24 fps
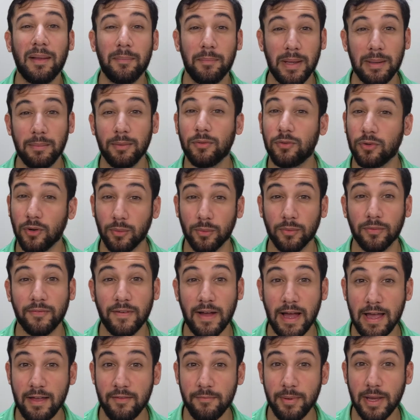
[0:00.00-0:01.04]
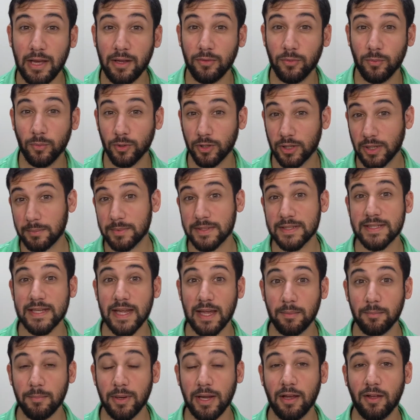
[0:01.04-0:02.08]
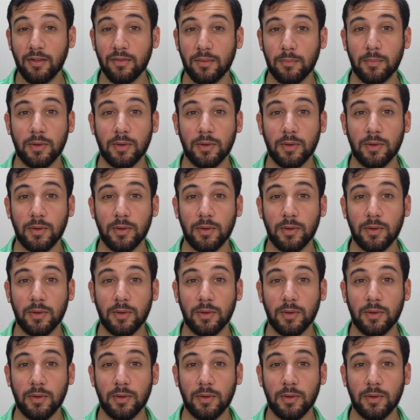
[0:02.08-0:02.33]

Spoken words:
maybe start with 5 pounds, work up to 10 pounds.